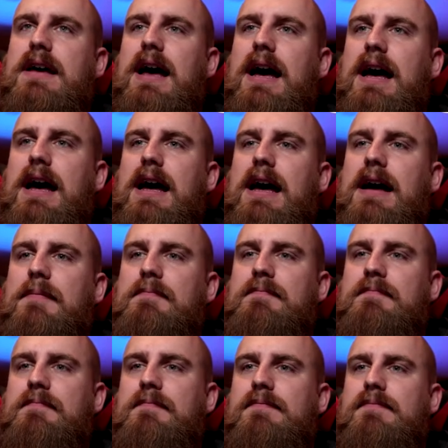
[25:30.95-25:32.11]

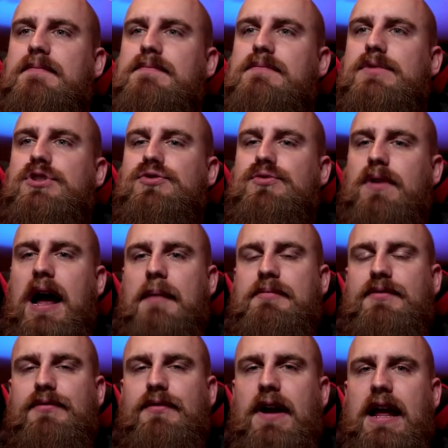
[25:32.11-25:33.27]
Um, dropped
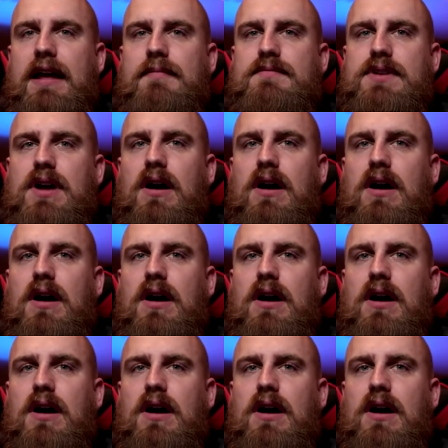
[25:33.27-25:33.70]
frames